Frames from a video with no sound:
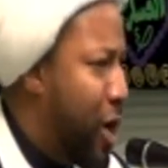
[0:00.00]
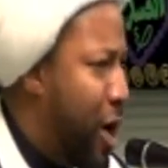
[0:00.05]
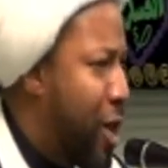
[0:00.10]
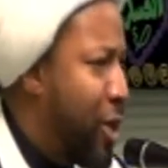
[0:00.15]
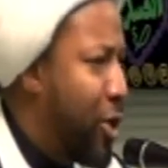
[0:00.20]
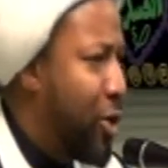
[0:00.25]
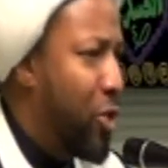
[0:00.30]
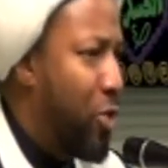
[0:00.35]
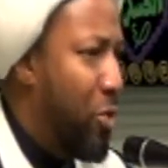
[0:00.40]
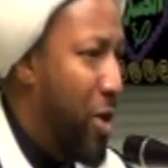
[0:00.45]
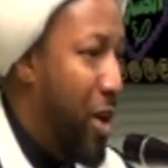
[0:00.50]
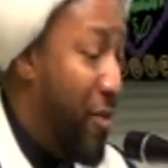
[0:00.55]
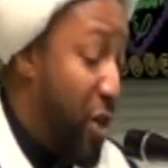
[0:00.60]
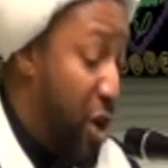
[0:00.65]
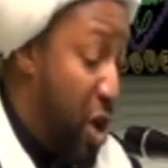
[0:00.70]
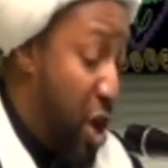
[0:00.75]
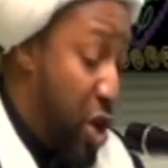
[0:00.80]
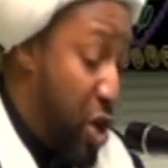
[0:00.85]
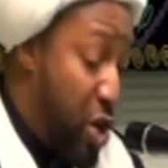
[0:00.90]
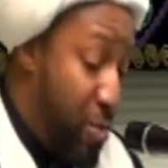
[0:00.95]
scholars or
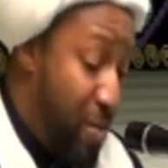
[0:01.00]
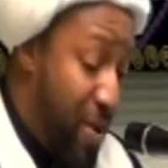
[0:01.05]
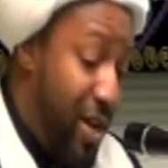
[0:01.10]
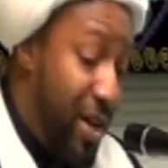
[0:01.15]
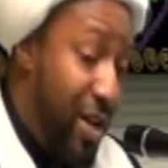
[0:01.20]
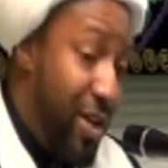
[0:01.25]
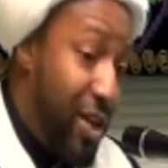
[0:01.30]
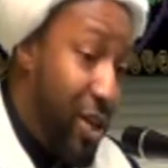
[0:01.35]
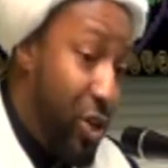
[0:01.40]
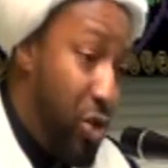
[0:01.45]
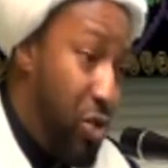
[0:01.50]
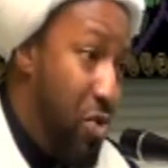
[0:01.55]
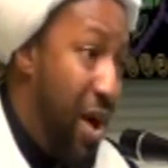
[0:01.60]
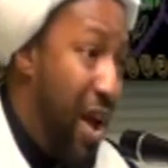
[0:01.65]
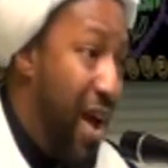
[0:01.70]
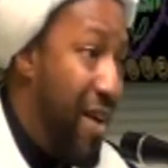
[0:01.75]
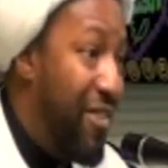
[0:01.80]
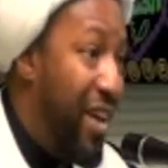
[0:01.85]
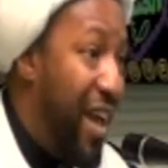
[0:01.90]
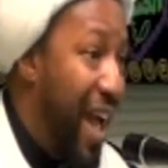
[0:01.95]
whatever, meaning that
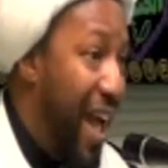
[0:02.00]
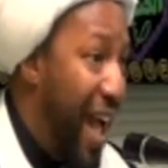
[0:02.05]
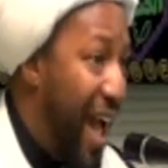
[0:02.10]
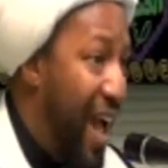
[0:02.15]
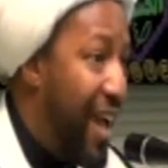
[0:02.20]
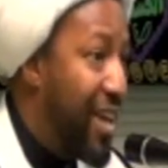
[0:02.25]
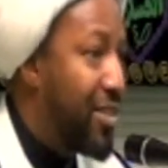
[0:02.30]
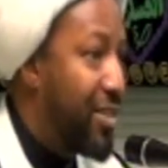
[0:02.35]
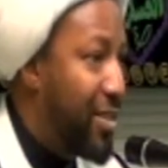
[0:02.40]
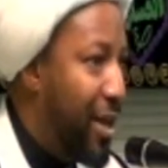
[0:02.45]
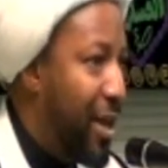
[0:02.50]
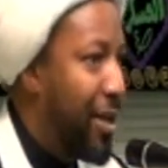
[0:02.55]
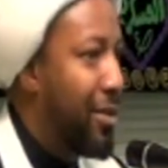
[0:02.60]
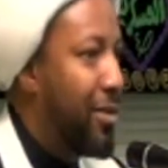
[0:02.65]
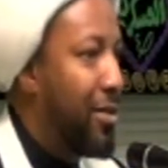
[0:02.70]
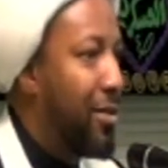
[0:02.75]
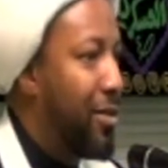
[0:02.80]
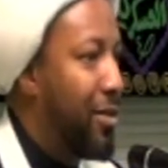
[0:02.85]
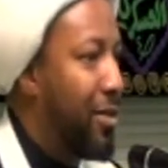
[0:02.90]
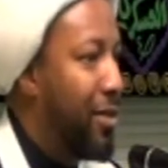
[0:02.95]
you have
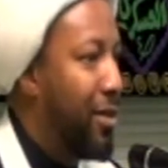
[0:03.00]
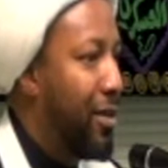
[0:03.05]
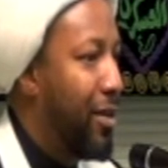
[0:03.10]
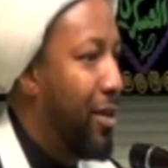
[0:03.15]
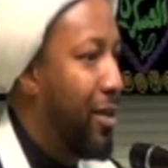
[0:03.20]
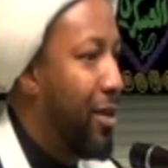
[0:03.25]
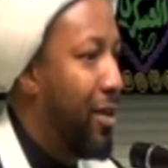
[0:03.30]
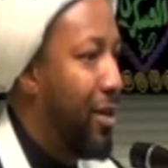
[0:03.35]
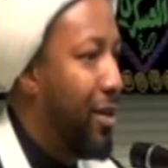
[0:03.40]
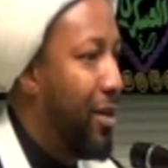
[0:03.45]
access